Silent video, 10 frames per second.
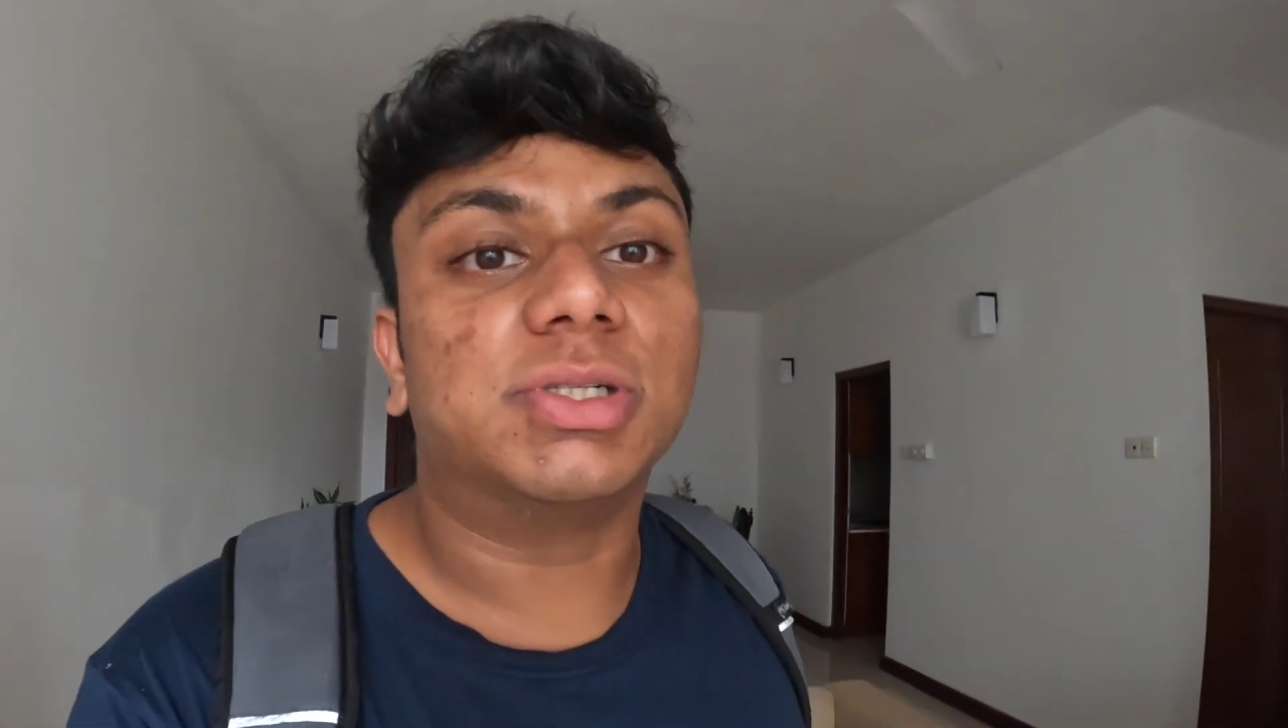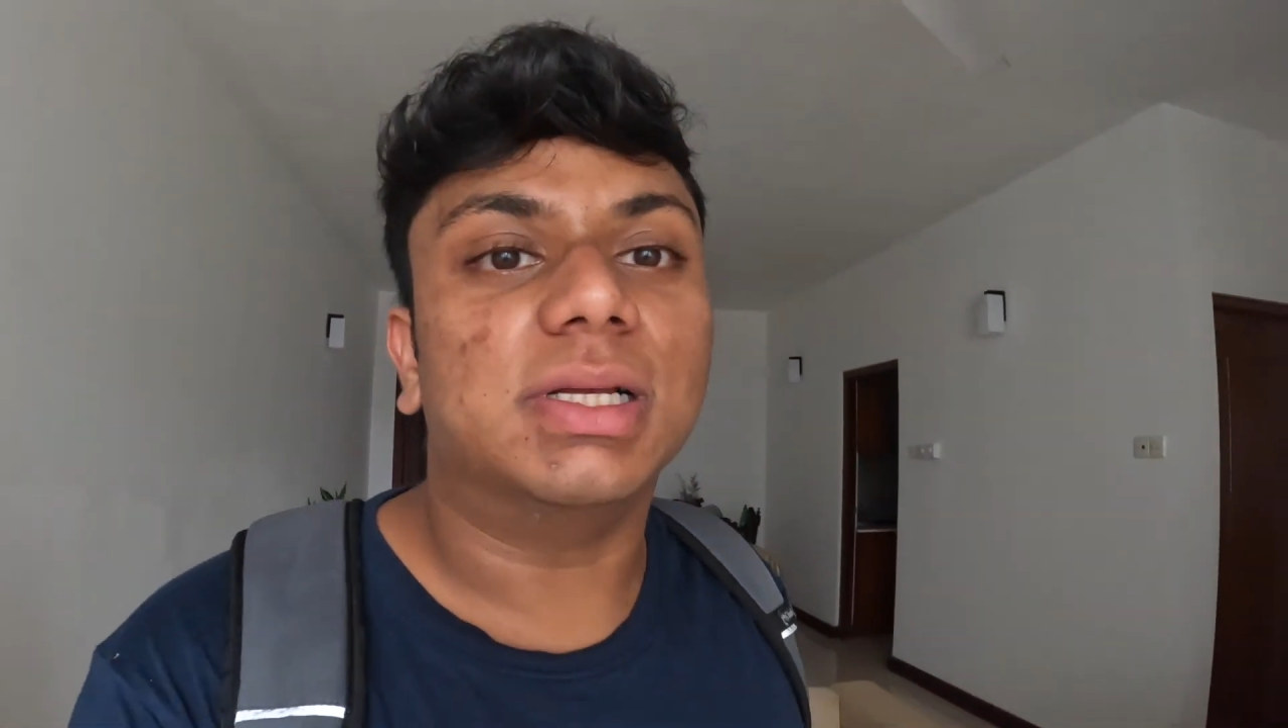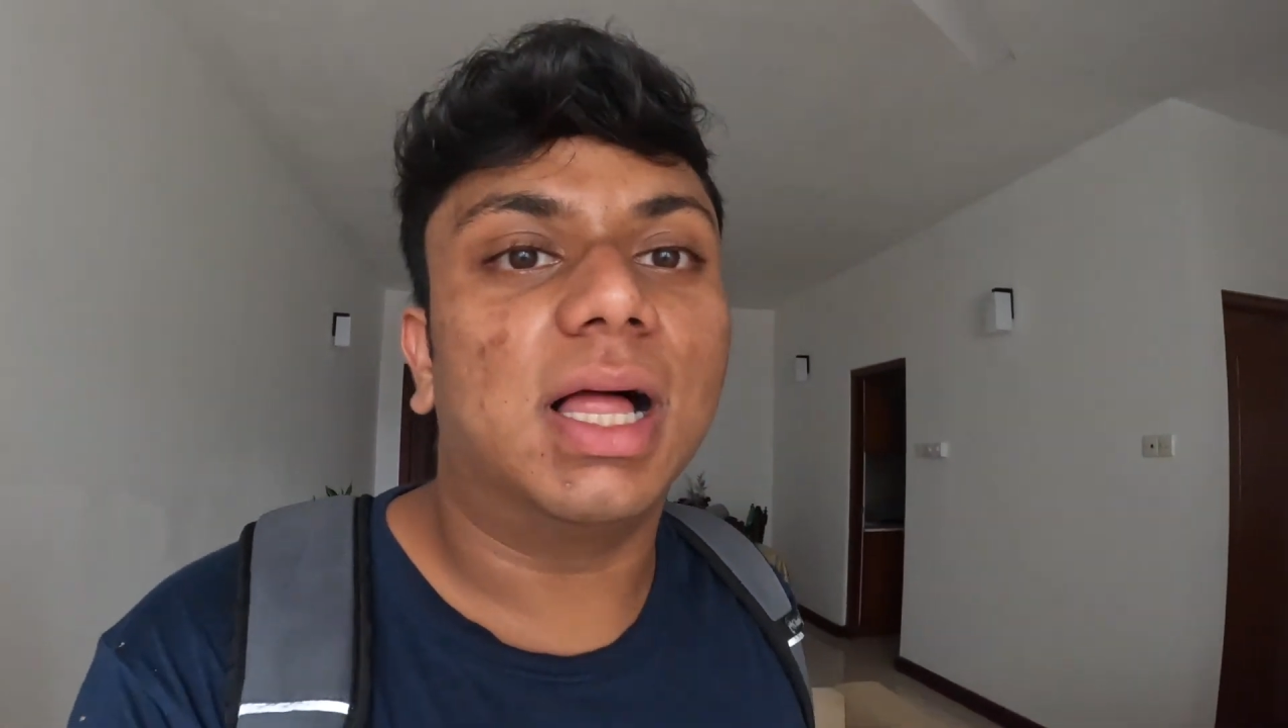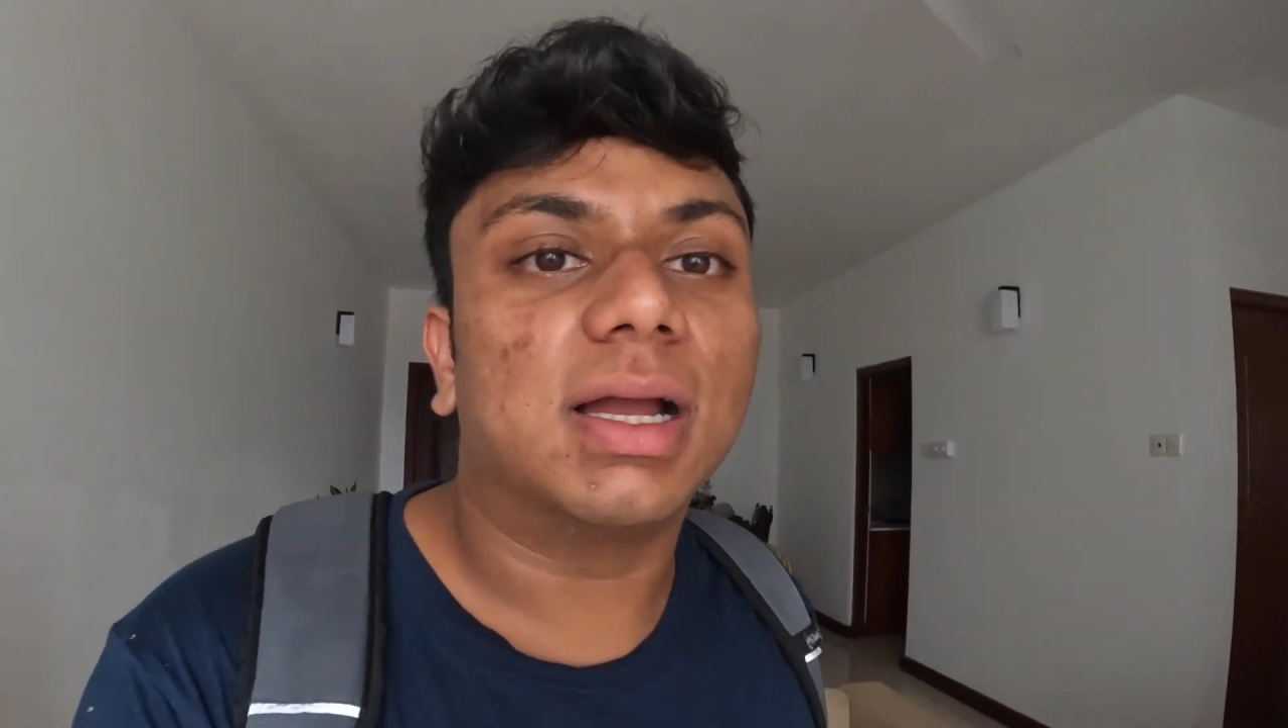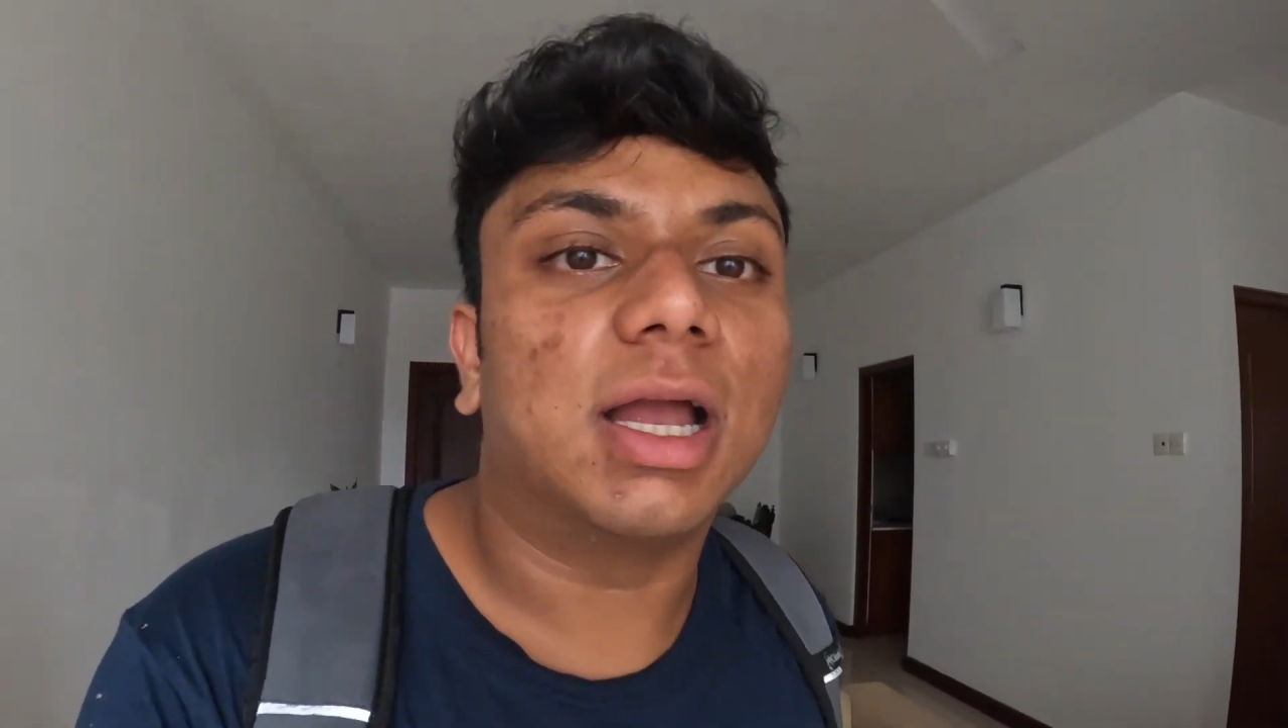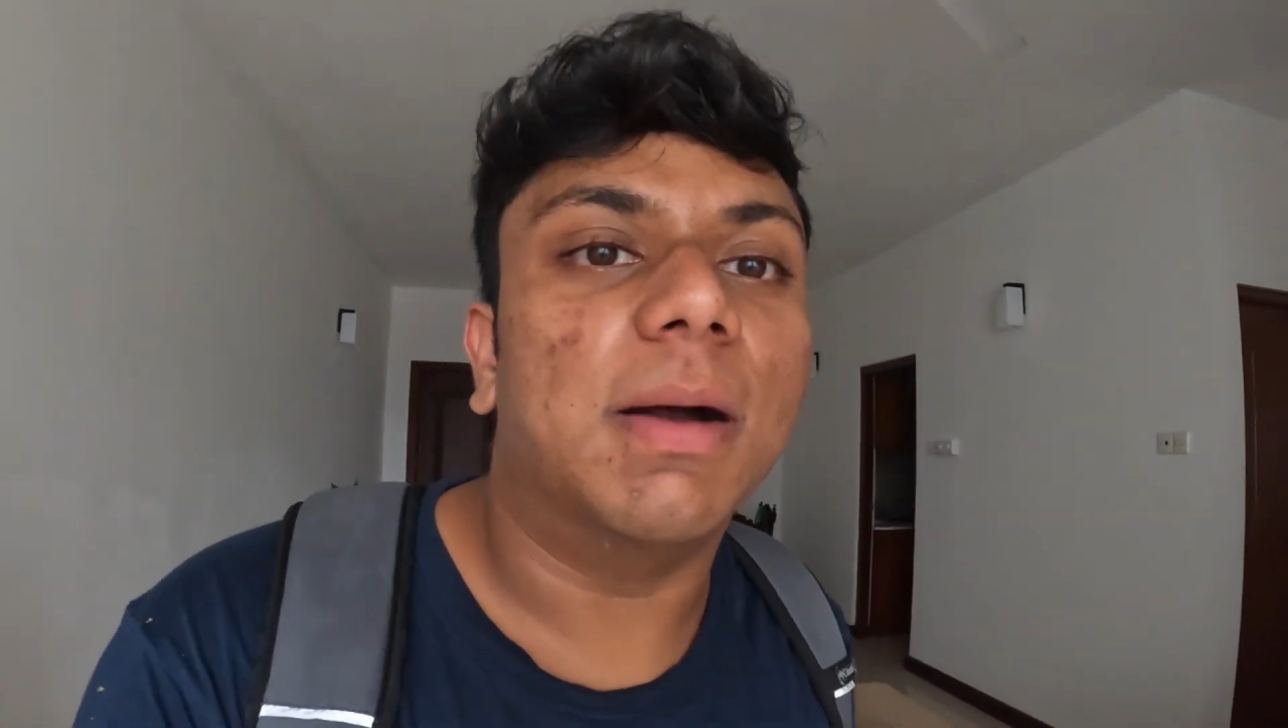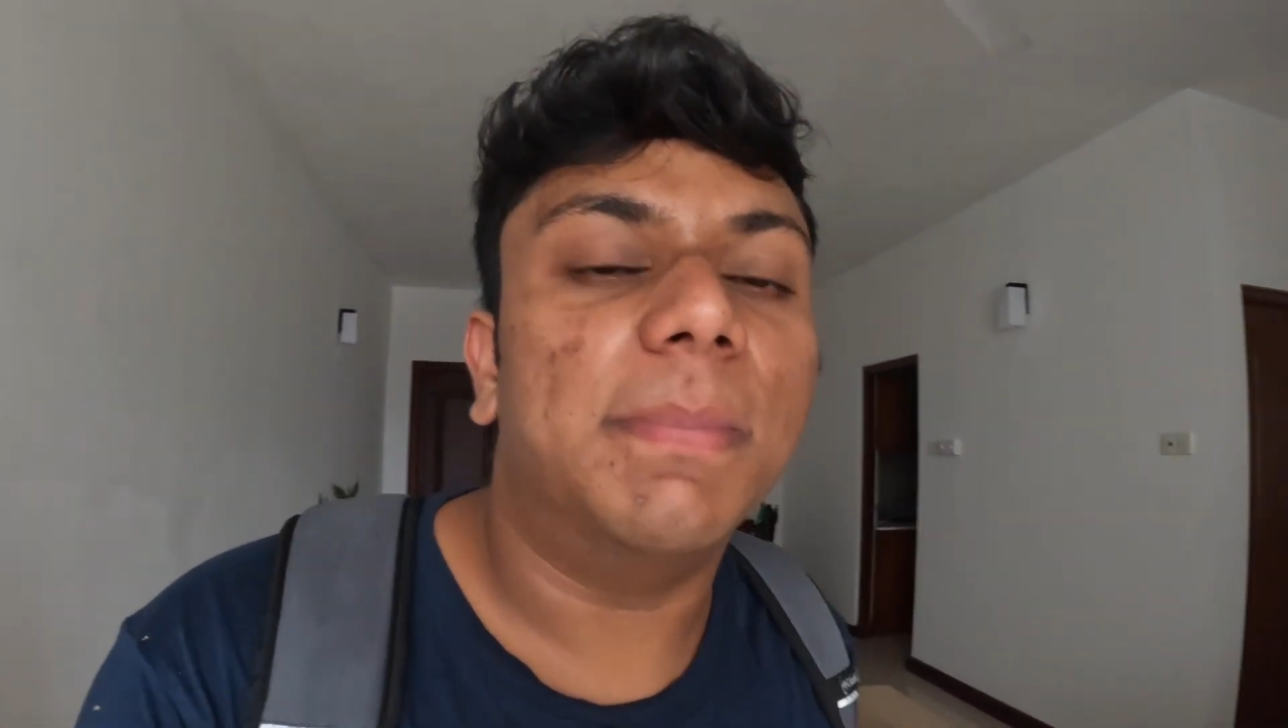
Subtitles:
Sri Lanka,